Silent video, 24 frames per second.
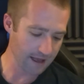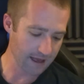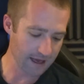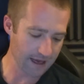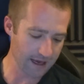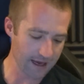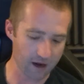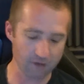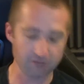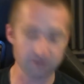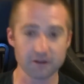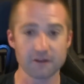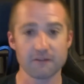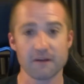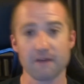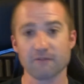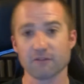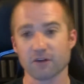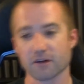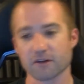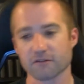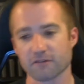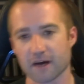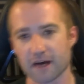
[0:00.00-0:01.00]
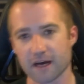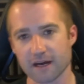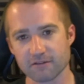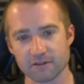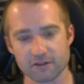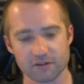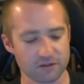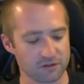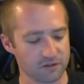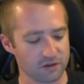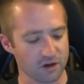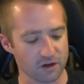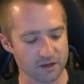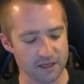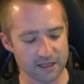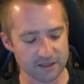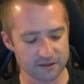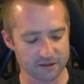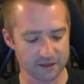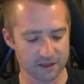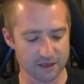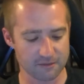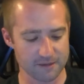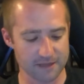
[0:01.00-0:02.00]
Obviously, if you haven't got a Vive, this is not
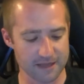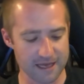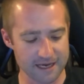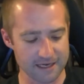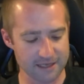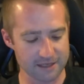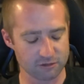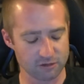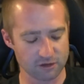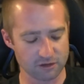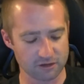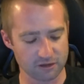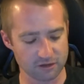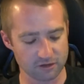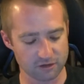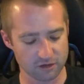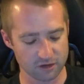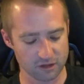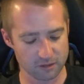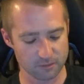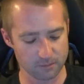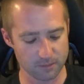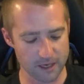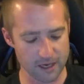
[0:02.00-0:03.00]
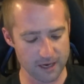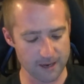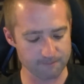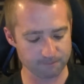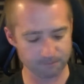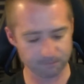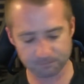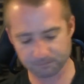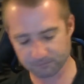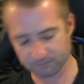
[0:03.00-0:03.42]
necessarily going to be that interesting to you, but